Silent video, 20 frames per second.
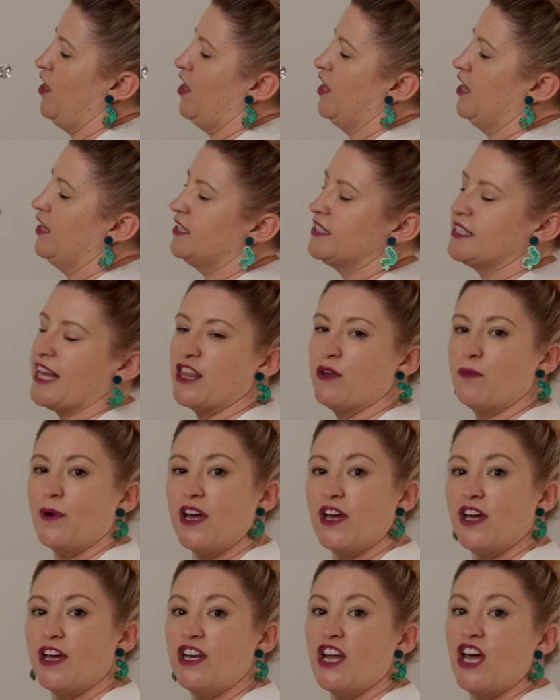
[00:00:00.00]
Say the
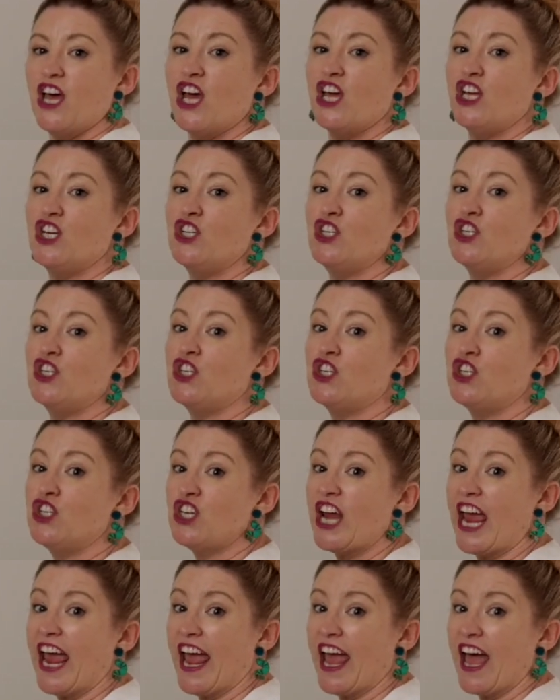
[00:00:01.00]
word
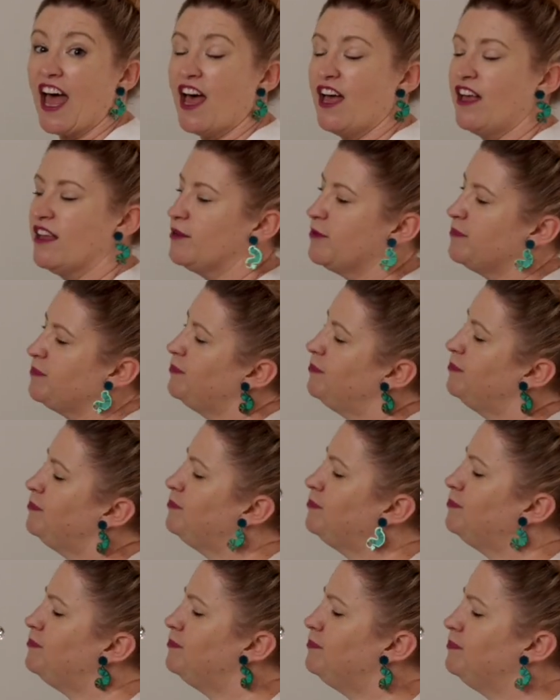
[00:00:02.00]
share.
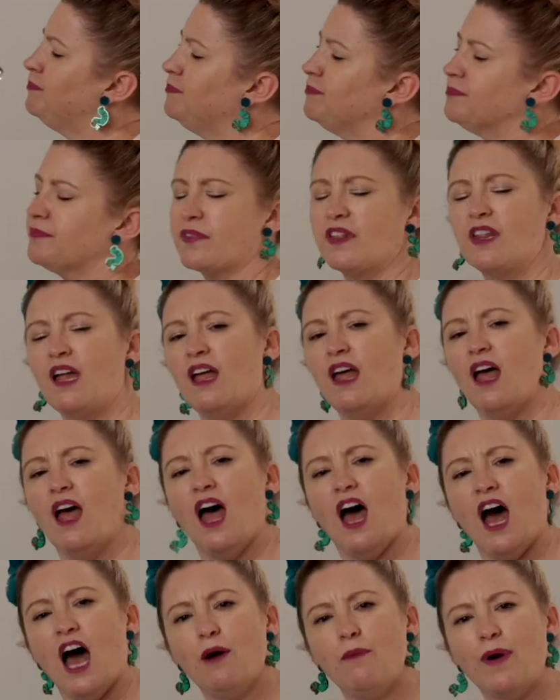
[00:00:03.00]
I
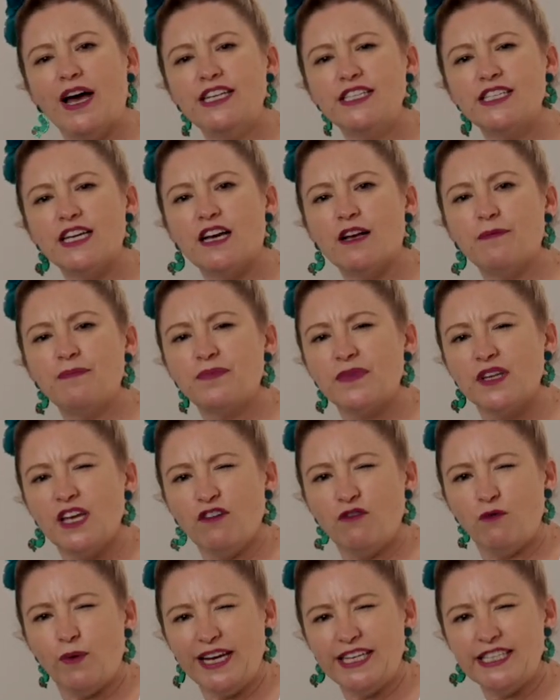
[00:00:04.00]
wonder if
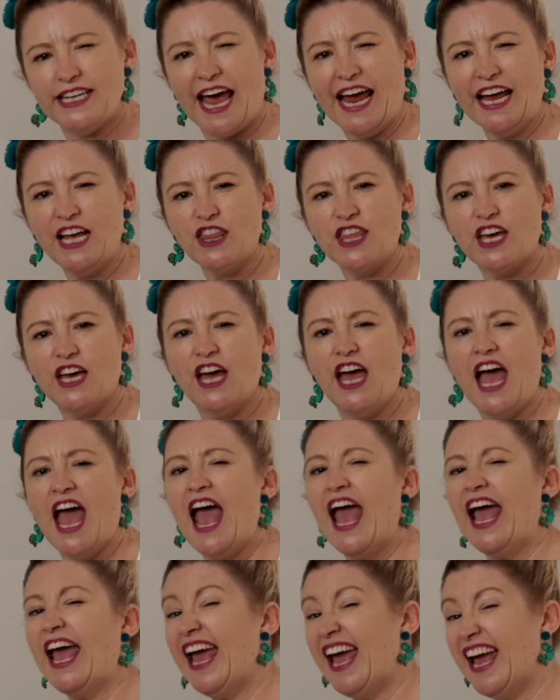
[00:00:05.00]
we take the
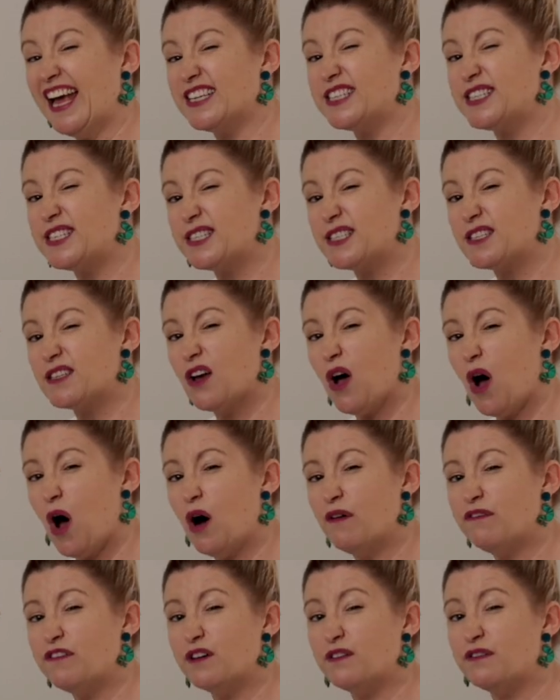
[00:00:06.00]
S
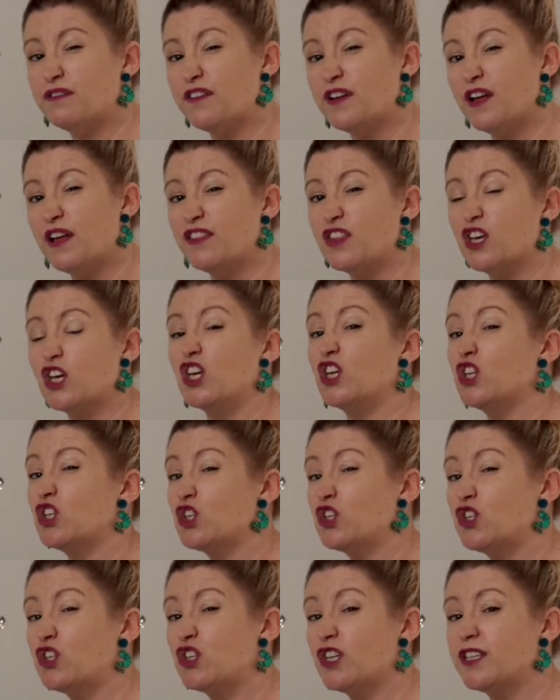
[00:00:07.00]
off of the
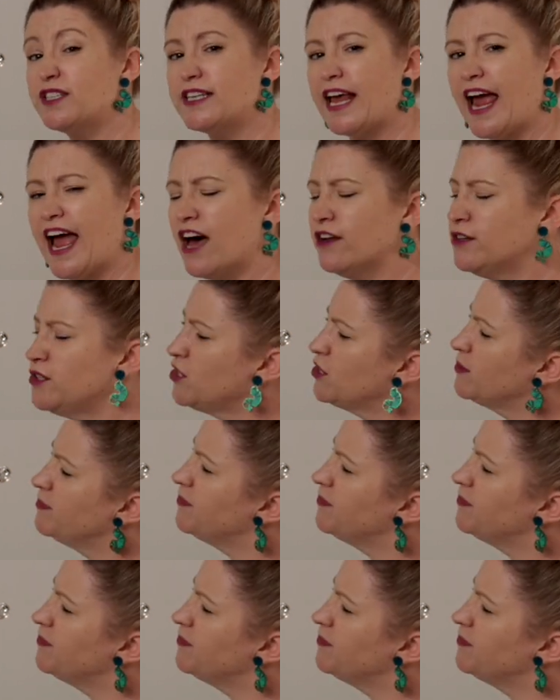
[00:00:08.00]
sh sound,